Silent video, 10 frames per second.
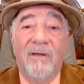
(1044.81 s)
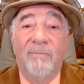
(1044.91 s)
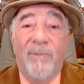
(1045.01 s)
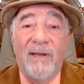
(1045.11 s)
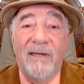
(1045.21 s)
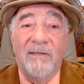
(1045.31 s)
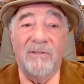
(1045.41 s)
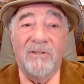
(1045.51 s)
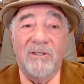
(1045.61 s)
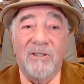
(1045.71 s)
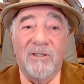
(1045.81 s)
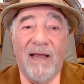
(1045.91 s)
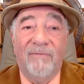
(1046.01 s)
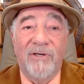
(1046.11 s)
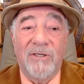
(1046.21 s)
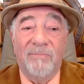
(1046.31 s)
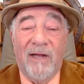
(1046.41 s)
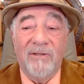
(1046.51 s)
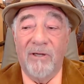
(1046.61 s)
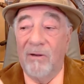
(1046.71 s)
It pings, it says Savage is
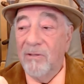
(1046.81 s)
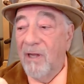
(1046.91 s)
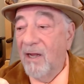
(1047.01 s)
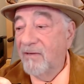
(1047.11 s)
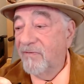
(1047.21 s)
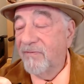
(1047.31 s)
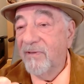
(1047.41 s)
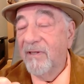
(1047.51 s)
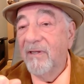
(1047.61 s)
about to go live.